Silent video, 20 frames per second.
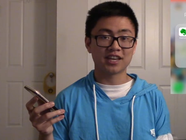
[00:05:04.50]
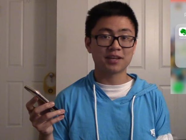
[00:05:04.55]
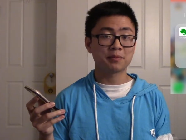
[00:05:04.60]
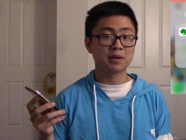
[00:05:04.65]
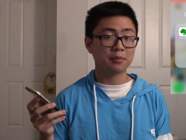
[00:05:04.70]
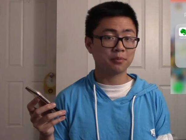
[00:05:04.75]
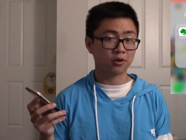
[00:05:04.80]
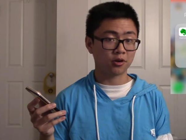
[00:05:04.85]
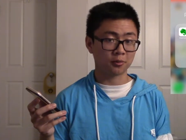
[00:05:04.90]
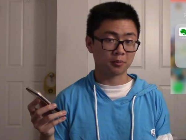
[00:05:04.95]
and my
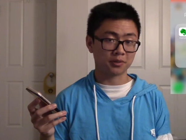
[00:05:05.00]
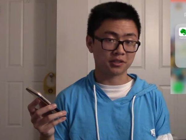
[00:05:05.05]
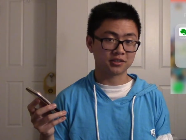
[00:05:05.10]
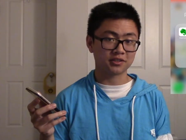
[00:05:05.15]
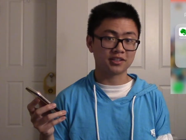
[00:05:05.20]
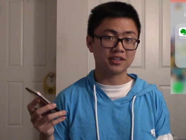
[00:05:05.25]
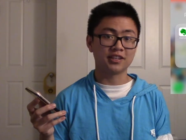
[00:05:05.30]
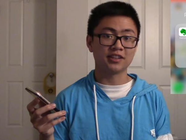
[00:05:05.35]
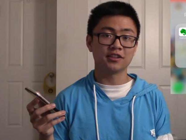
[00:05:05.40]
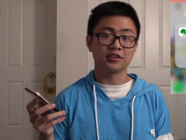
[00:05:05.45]
purpose
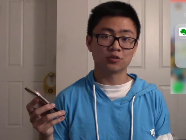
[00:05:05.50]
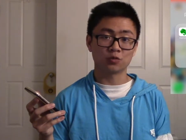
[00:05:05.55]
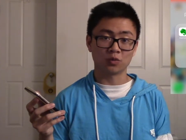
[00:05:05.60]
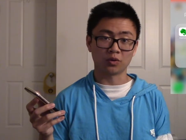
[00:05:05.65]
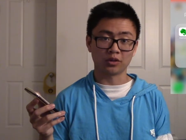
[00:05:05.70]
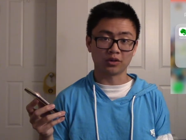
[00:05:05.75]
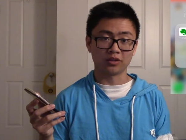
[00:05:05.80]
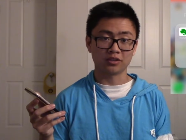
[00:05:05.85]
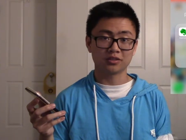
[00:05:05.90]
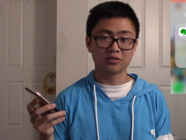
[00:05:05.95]
in this
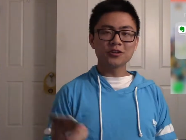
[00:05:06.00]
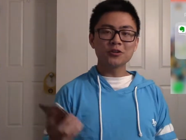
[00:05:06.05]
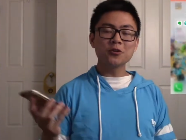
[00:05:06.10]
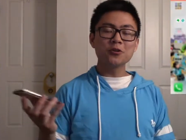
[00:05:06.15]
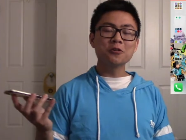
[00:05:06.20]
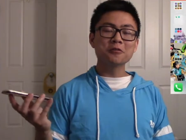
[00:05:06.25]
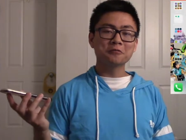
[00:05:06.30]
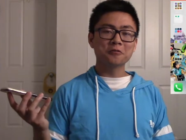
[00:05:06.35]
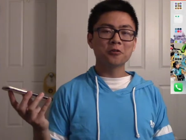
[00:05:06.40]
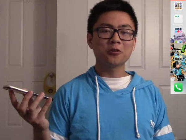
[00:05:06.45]
world.
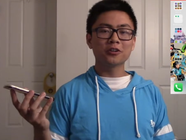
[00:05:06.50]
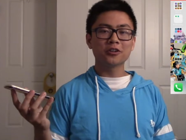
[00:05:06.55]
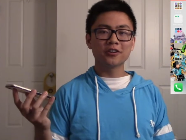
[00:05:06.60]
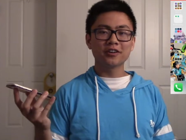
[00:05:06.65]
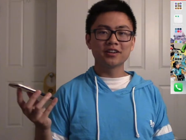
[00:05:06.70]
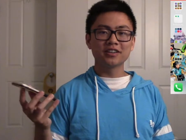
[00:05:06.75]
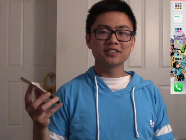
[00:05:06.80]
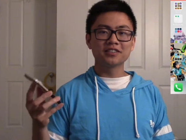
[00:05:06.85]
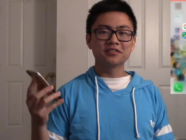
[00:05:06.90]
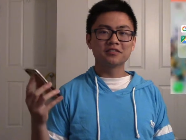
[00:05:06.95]
Google
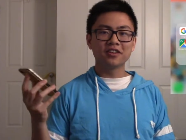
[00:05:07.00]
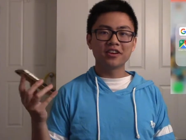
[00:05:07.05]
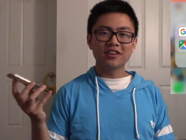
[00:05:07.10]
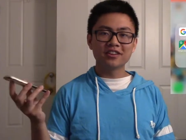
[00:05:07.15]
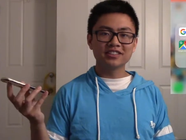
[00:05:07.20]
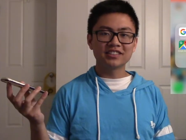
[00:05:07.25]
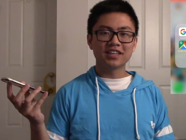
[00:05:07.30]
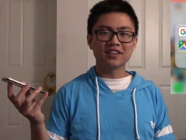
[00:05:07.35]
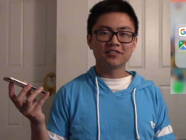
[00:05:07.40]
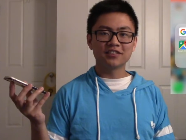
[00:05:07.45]
folder is
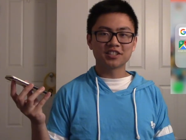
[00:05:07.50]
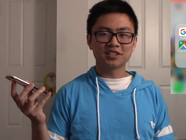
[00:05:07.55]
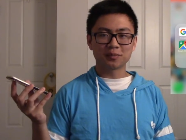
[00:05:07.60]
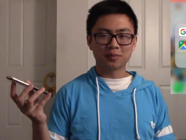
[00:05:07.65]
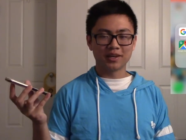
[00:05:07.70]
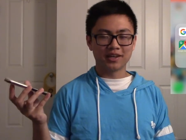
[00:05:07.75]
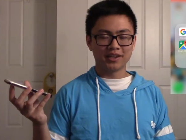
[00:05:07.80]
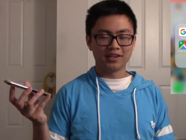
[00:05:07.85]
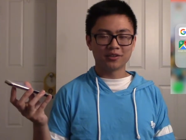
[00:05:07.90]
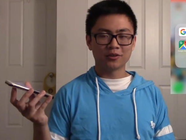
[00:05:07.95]
very
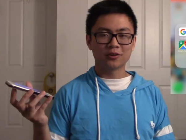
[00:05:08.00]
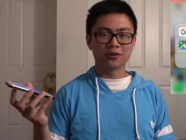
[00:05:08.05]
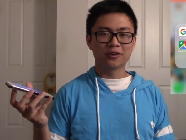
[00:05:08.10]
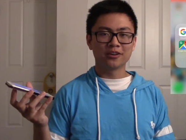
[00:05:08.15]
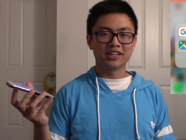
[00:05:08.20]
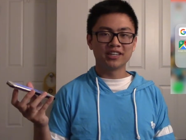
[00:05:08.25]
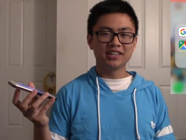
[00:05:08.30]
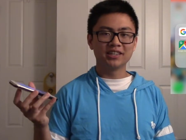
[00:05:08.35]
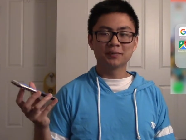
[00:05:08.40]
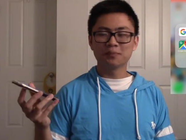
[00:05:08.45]

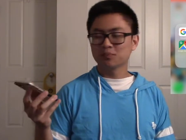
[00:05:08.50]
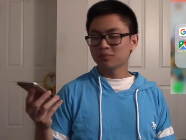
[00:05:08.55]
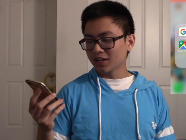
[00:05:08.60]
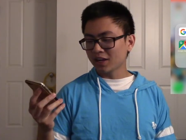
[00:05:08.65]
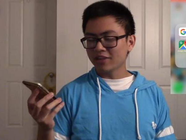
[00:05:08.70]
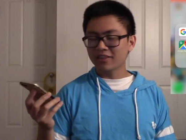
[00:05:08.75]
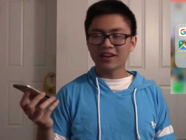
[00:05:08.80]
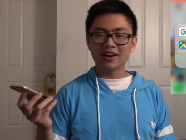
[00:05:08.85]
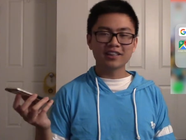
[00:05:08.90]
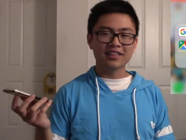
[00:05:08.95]
self-explanatory.
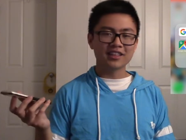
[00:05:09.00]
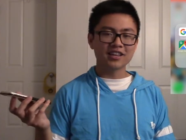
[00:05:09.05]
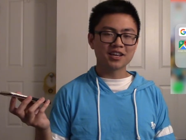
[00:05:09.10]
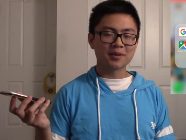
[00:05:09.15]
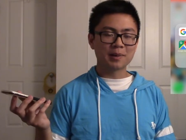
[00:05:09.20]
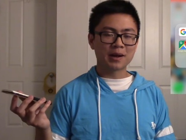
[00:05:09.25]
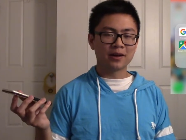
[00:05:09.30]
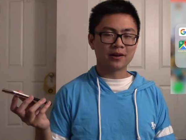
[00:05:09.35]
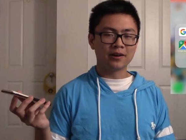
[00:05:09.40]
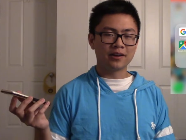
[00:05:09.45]
Now that I think
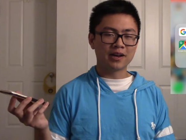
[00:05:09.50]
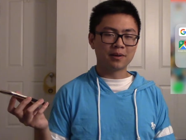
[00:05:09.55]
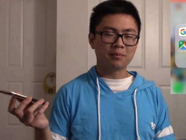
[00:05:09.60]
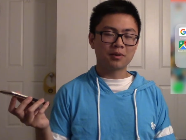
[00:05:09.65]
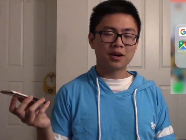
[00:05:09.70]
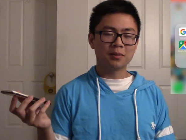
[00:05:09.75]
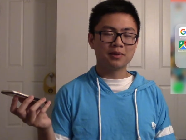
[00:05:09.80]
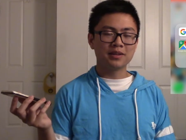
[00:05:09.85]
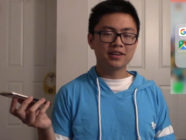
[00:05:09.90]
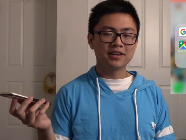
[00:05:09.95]
about it, I'm
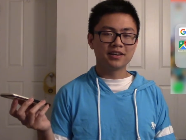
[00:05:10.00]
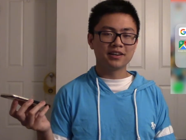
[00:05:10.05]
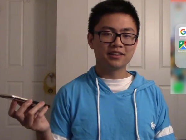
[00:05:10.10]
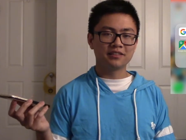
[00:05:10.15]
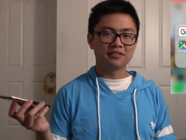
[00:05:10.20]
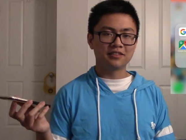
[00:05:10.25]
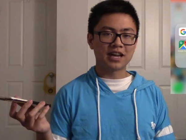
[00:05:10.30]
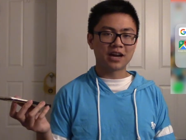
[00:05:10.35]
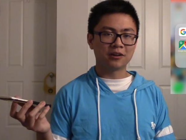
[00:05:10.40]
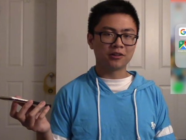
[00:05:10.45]
probably
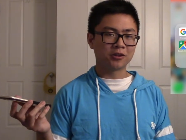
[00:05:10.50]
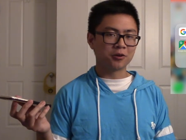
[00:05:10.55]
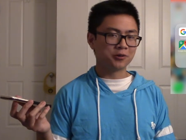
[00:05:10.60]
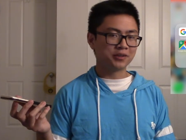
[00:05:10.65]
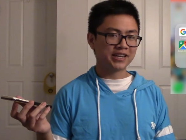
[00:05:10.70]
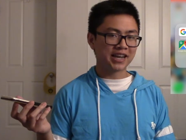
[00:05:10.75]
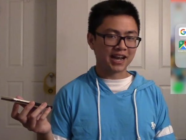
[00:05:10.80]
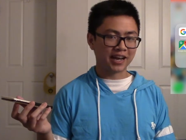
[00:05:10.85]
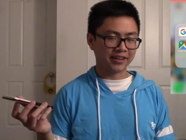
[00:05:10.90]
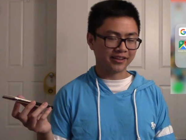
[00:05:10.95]
gonna
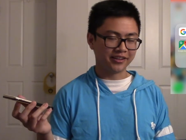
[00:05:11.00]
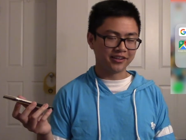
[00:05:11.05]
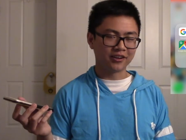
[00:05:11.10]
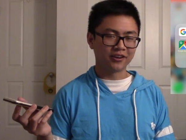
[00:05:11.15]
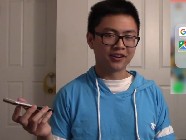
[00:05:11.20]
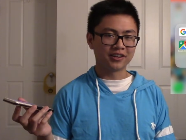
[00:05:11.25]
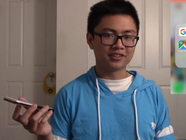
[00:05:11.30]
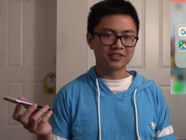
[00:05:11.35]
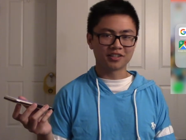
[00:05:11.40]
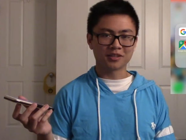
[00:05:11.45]
download
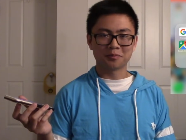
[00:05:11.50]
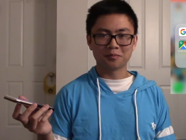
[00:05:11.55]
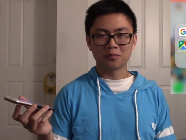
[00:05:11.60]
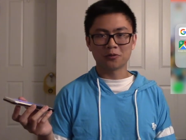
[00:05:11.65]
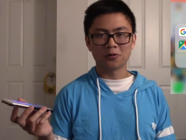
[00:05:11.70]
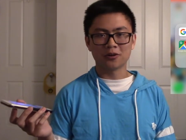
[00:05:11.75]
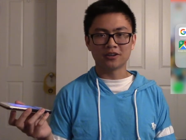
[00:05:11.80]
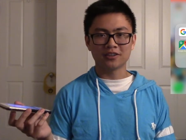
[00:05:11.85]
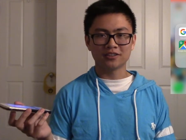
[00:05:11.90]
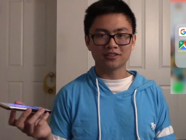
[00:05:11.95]
Calendar at some
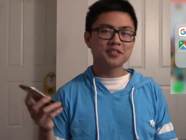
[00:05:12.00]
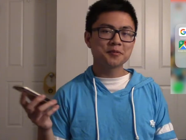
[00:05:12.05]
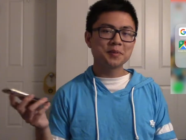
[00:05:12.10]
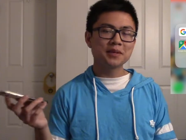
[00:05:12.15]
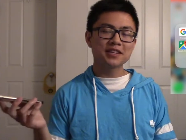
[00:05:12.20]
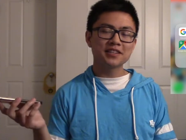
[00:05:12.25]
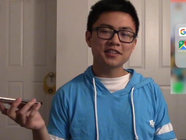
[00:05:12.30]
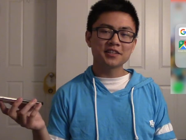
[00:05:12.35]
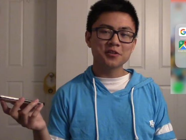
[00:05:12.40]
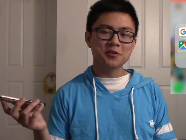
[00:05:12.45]
point, just
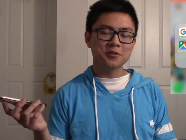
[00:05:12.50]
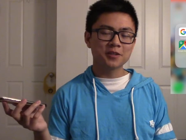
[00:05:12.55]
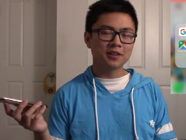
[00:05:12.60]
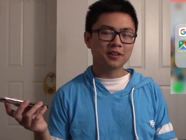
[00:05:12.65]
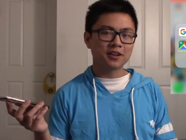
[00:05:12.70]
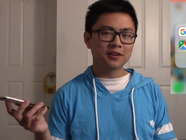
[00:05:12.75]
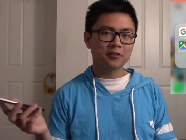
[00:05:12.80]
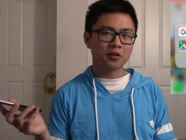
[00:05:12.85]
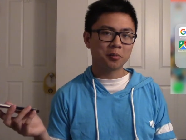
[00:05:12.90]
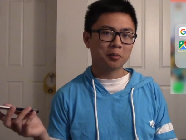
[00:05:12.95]
because I use it a
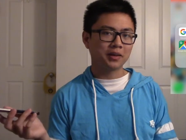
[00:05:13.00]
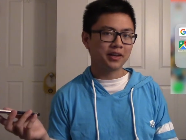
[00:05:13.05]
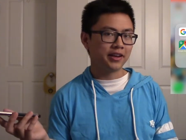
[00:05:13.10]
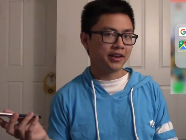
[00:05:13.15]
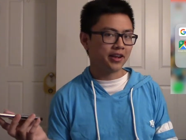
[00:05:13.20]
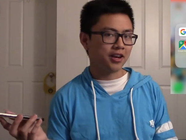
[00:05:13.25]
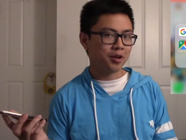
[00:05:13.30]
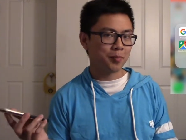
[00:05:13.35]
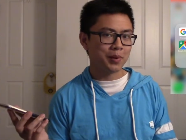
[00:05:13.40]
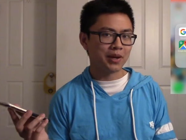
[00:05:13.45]
lot for
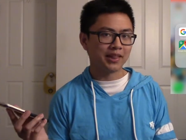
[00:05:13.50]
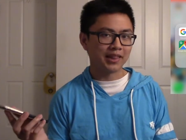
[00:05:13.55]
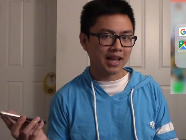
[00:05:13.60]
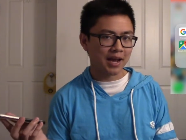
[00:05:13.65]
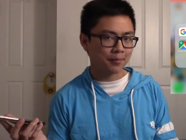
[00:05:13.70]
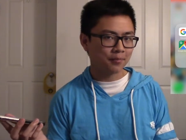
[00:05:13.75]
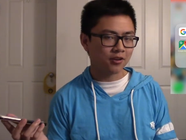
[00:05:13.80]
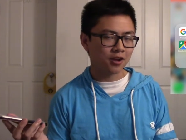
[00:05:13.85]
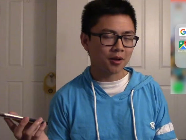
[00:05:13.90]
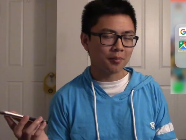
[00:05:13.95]
planning on my
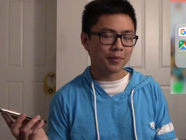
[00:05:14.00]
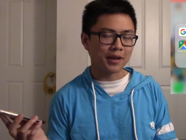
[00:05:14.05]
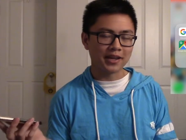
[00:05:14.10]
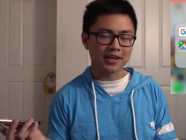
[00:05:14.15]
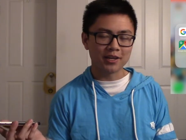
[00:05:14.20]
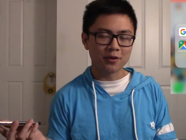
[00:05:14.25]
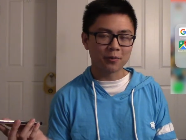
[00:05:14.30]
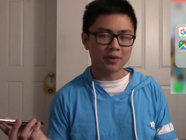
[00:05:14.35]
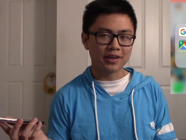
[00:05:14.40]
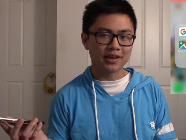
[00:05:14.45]
laptop
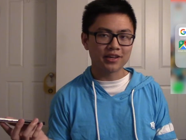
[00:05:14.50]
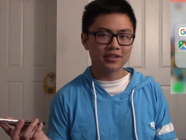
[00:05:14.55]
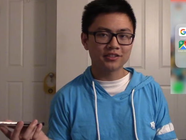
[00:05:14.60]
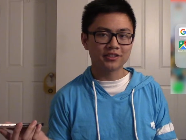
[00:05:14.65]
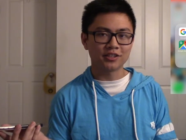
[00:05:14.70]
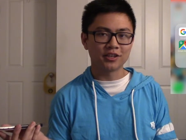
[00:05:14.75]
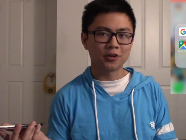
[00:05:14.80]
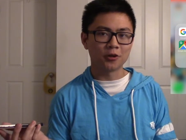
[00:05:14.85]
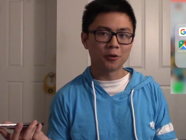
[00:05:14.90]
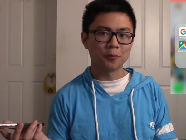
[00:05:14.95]
anyway,
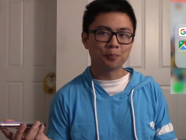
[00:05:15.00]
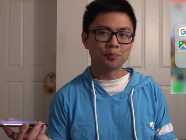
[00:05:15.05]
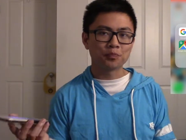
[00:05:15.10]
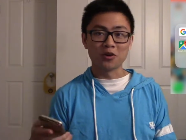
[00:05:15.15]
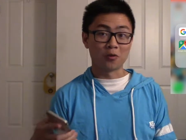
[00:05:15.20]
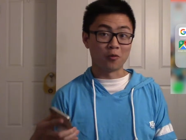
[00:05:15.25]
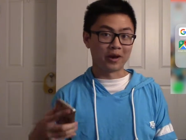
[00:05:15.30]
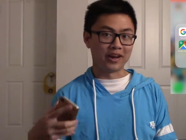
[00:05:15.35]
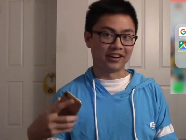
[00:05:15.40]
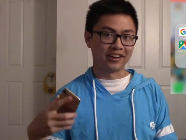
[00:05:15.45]
so
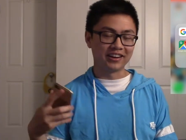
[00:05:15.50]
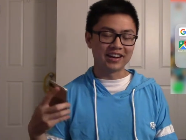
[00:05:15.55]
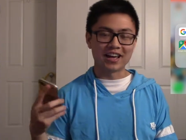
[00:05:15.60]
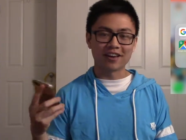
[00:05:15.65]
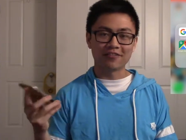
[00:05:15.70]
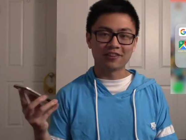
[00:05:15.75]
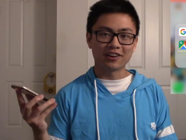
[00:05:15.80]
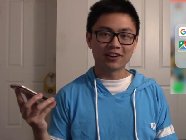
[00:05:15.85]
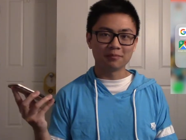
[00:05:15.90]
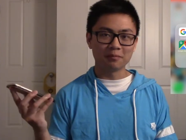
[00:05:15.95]
why not have
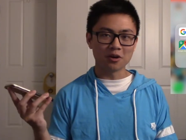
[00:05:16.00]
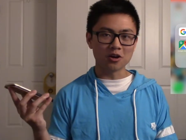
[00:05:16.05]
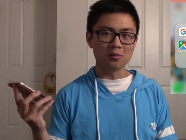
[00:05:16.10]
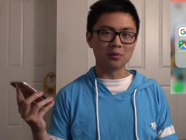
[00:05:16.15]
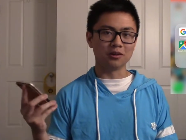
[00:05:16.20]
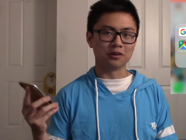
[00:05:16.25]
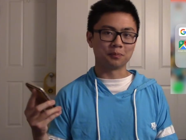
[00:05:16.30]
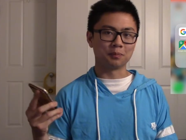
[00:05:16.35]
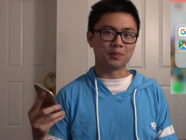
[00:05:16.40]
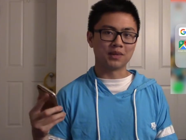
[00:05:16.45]
it on
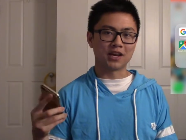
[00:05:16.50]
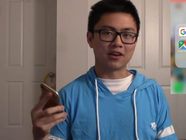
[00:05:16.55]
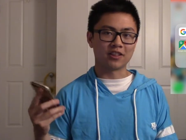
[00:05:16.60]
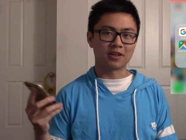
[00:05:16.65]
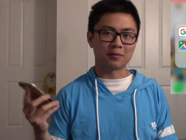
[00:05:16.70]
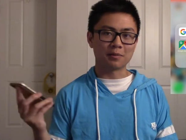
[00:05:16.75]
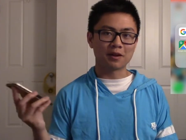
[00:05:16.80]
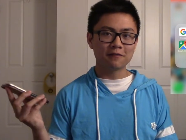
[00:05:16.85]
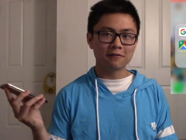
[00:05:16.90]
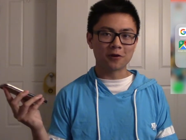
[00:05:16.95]
mobile, now that
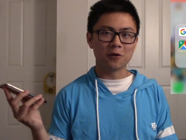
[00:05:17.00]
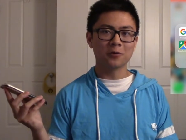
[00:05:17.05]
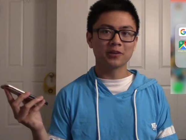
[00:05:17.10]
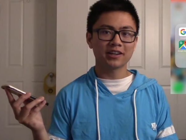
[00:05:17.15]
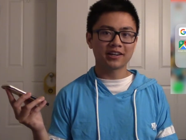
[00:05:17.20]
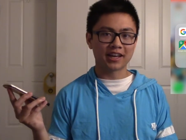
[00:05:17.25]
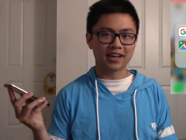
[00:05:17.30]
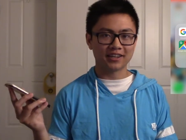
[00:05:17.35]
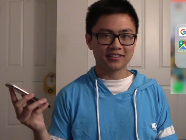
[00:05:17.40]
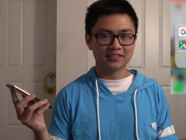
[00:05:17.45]
my phone can
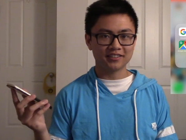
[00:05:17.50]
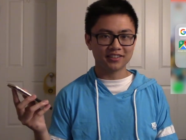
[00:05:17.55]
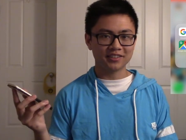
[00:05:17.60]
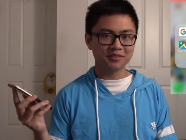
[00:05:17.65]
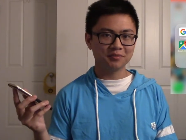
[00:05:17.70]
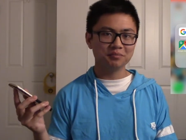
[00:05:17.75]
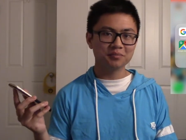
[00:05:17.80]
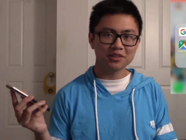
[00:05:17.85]
actually,